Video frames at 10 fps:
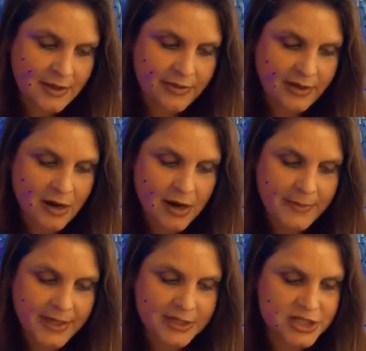the
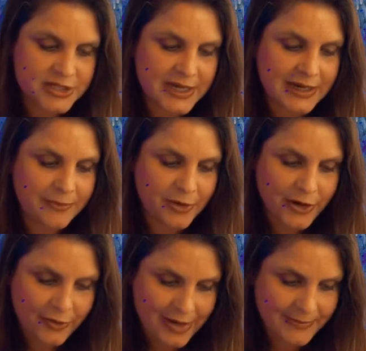karmic and genetic
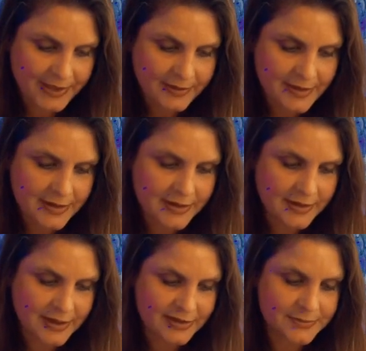programming,
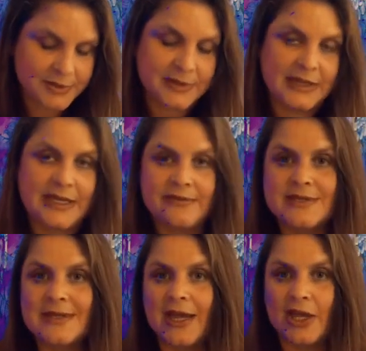and the beliefs
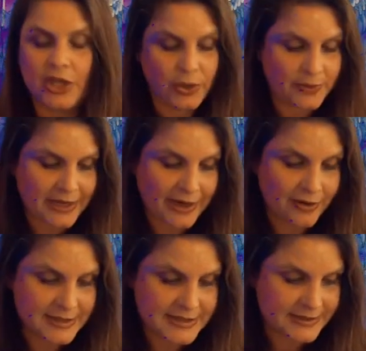that you
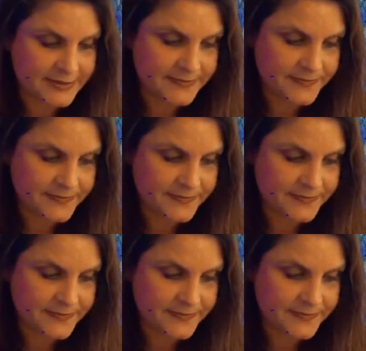inherited.